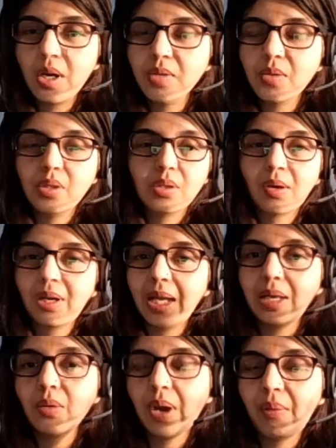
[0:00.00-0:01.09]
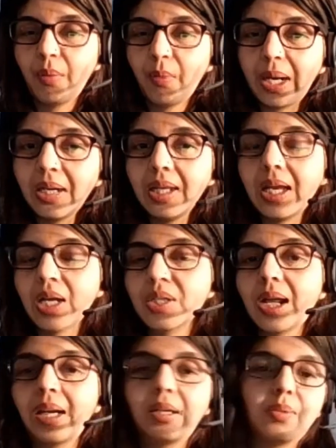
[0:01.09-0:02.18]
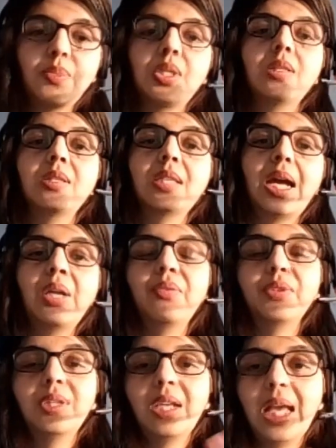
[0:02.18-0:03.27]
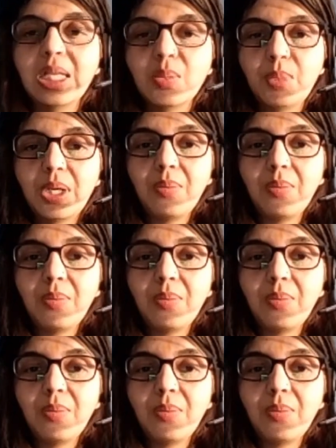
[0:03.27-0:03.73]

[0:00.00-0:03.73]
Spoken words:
so it's not like you have 20 action items assigned for the next sprint,